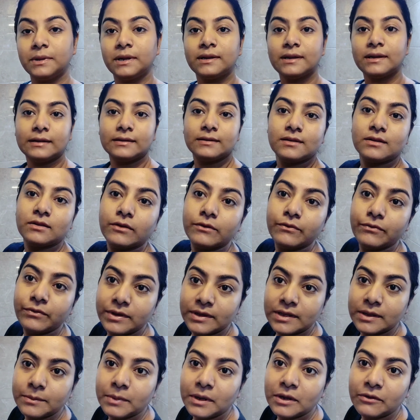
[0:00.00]
something that is
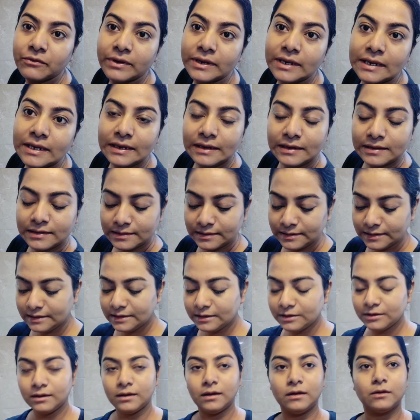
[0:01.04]
visible very
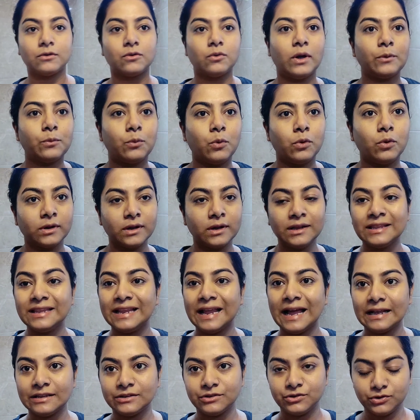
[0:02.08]
easily. So I want
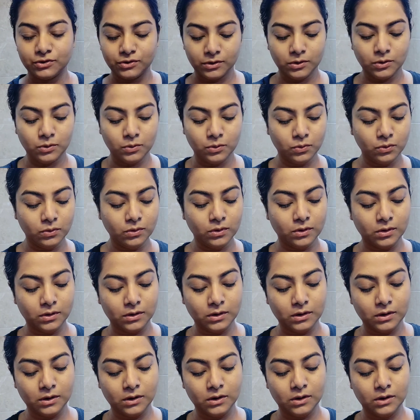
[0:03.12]
a natural
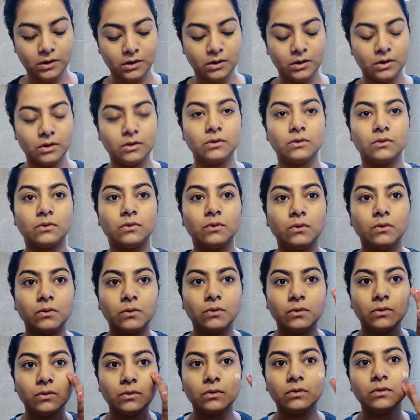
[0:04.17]
look.
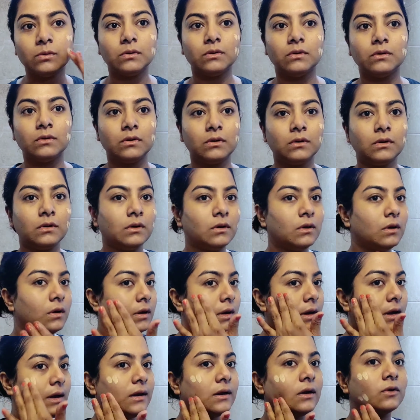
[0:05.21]
So
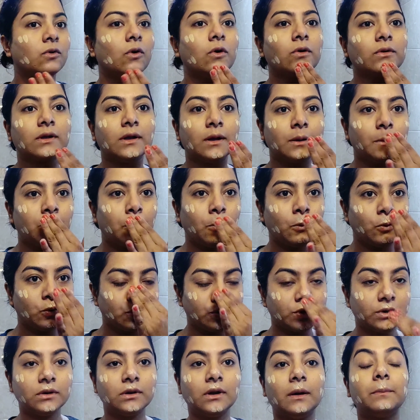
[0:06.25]
in a dotted
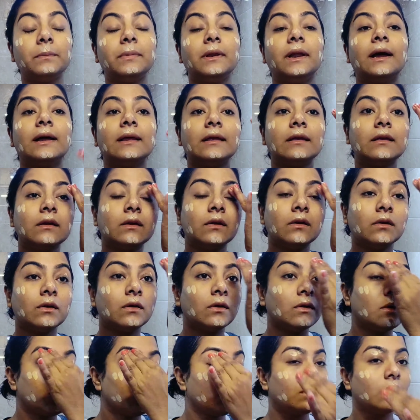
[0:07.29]
motion, applying
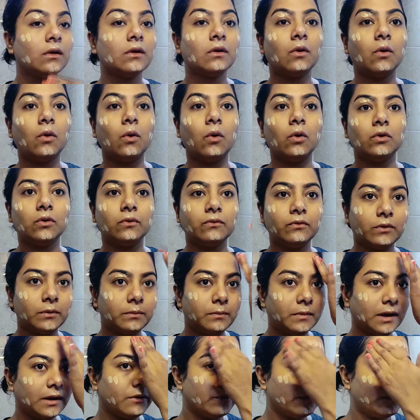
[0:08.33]
all
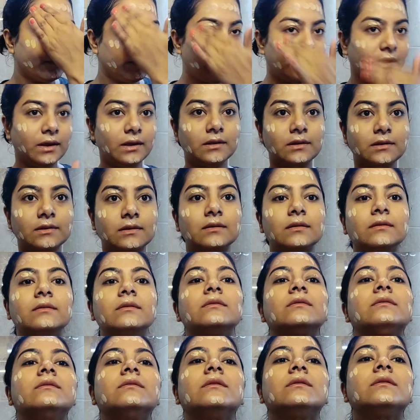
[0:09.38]
over my
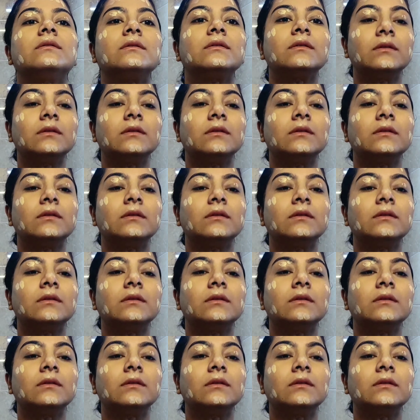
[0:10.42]
face.